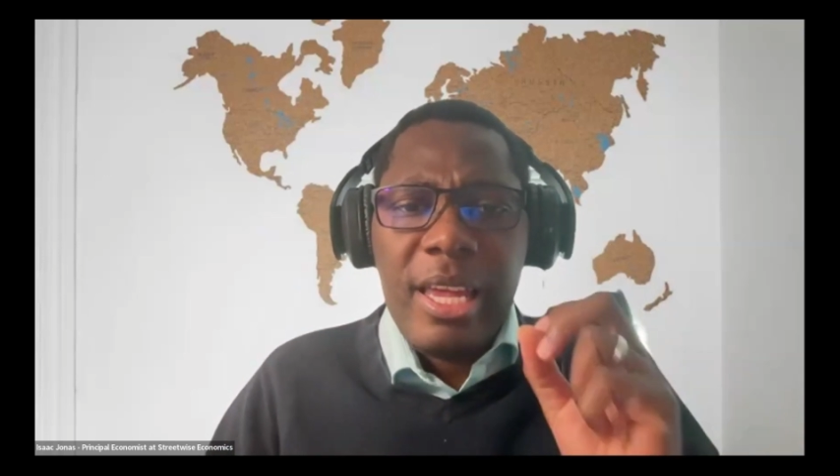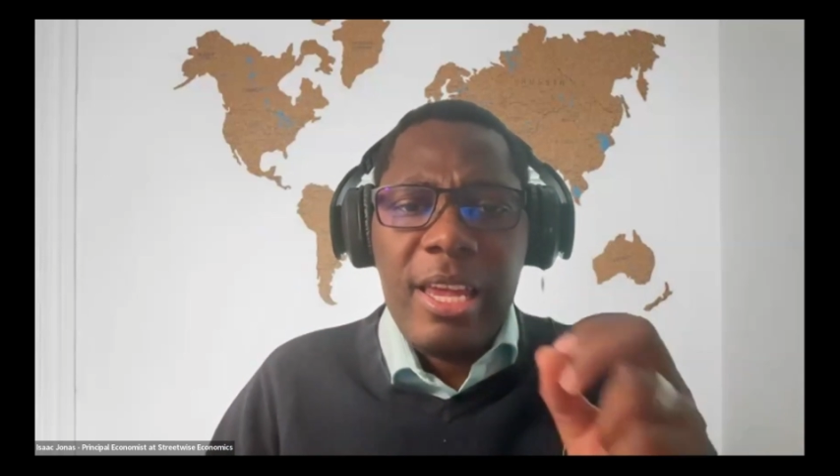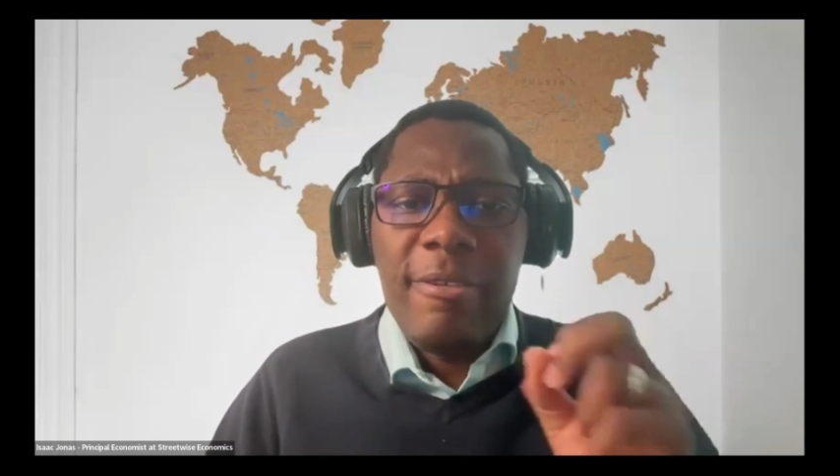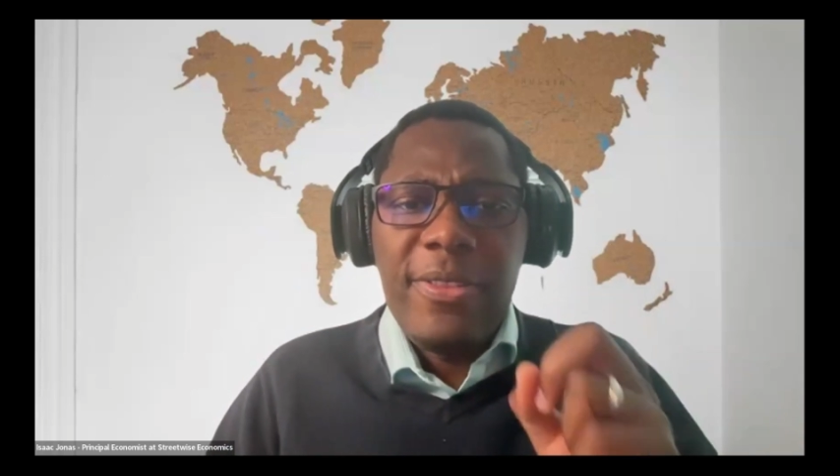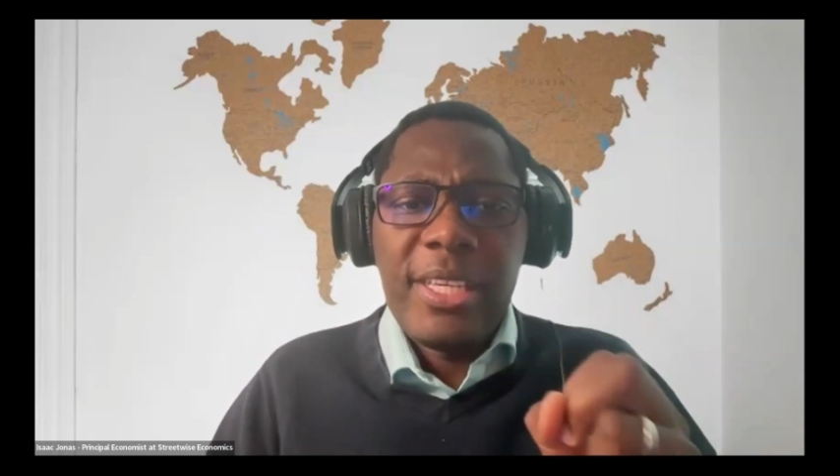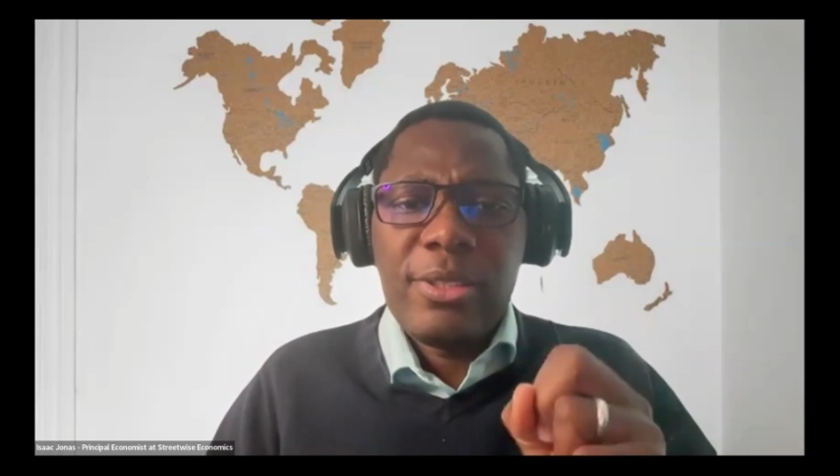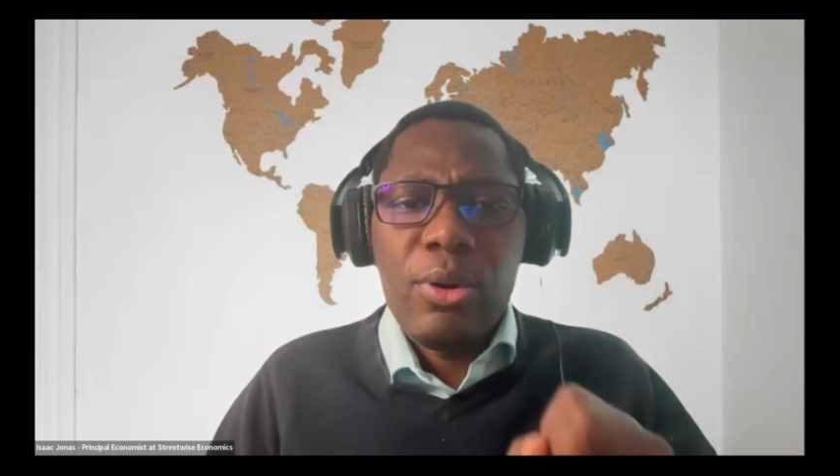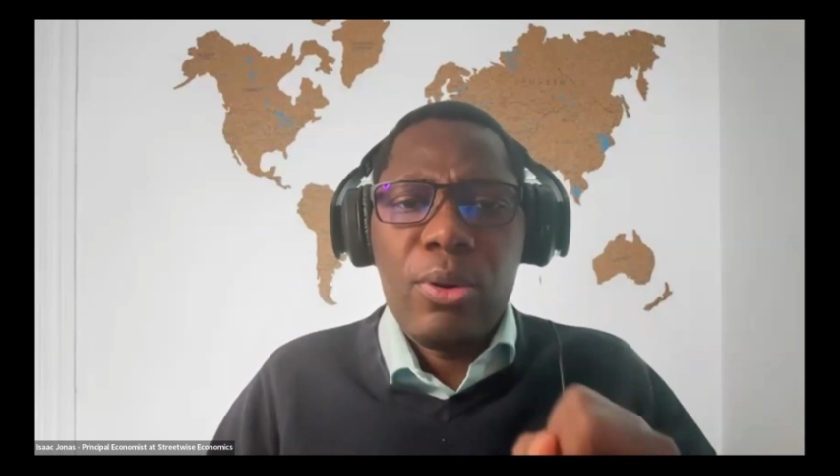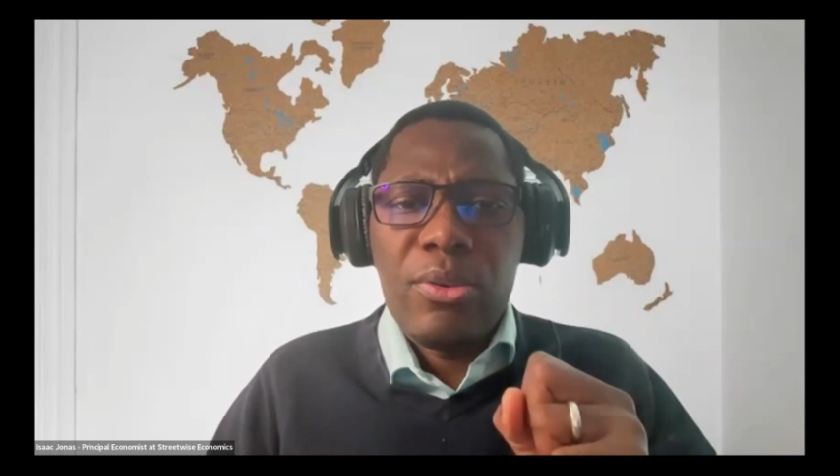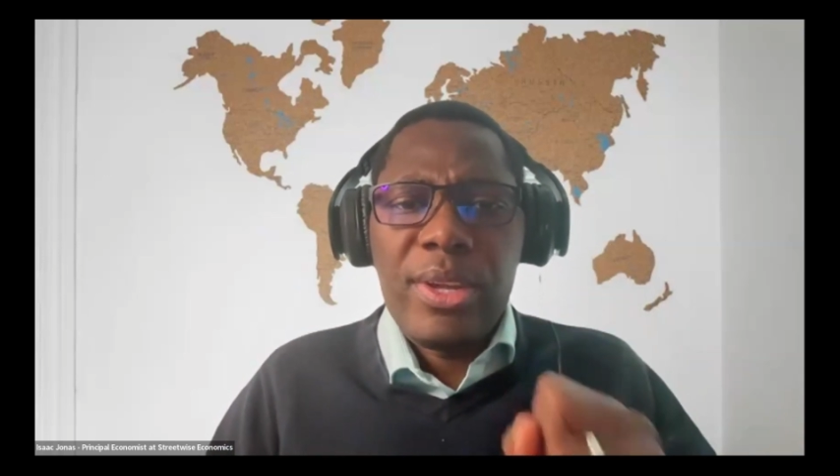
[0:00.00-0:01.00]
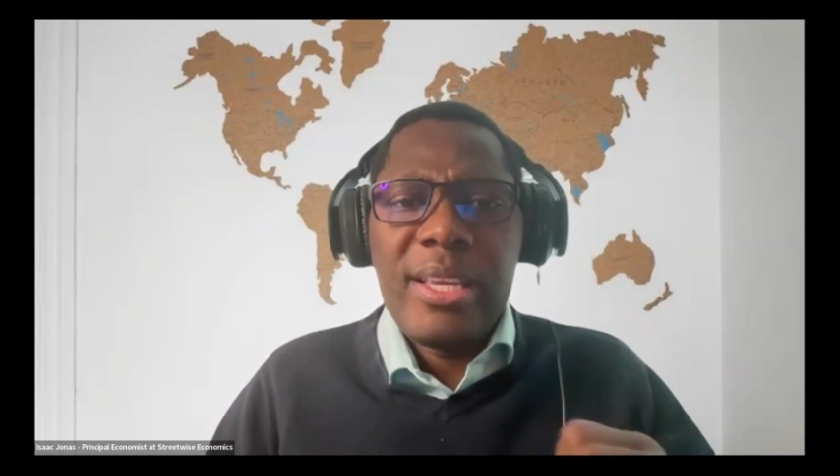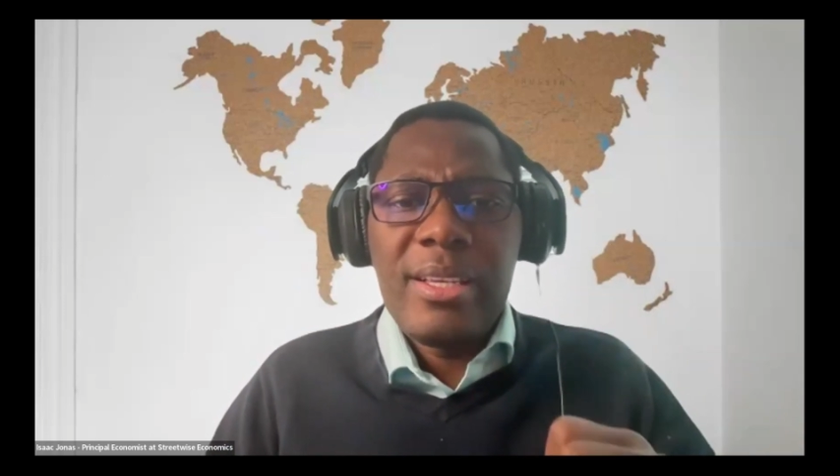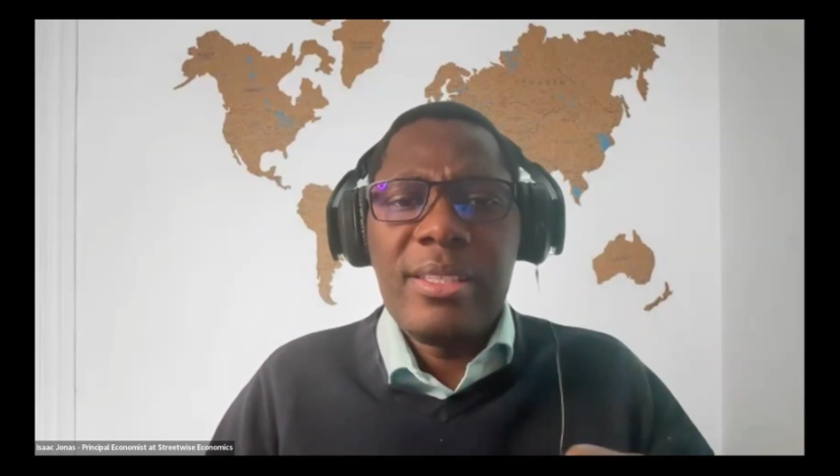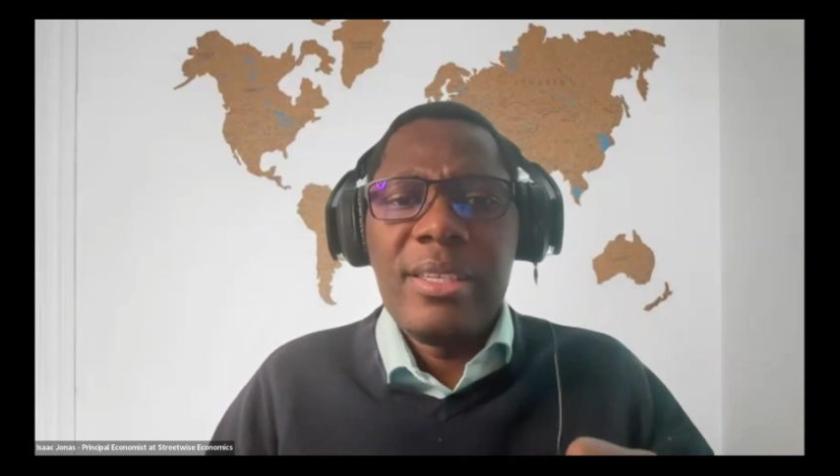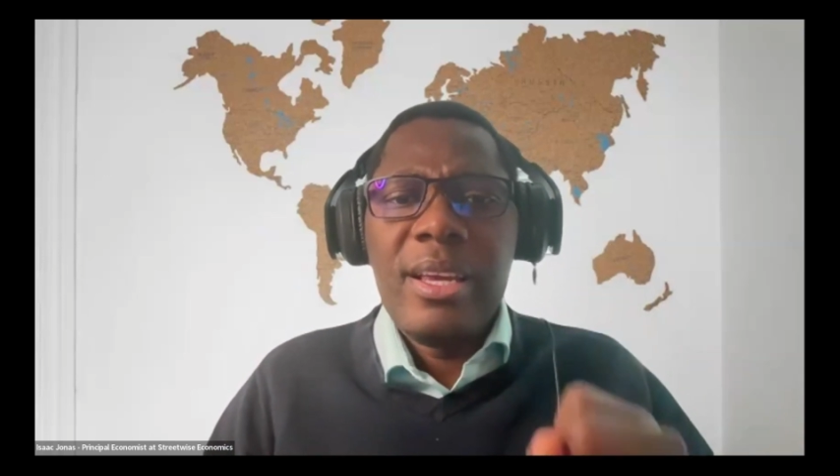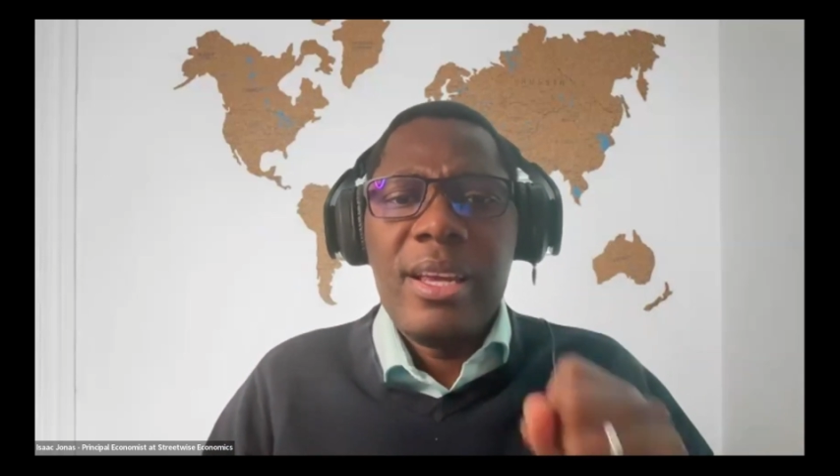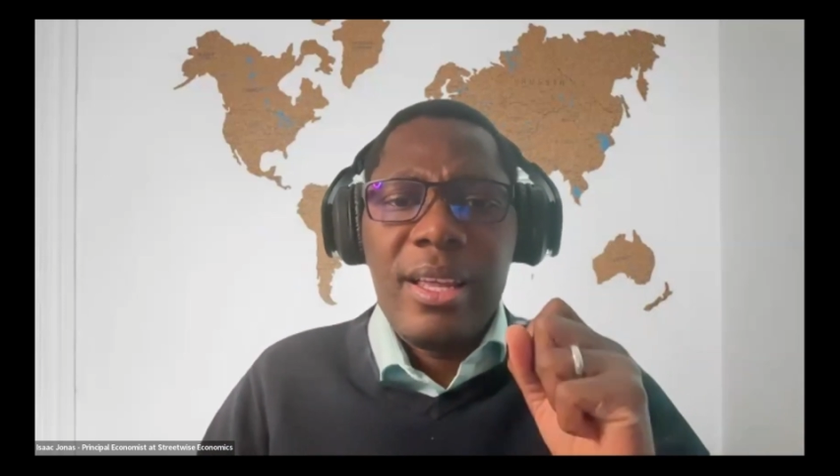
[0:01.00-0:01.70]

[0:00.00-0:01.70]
If the stock reaches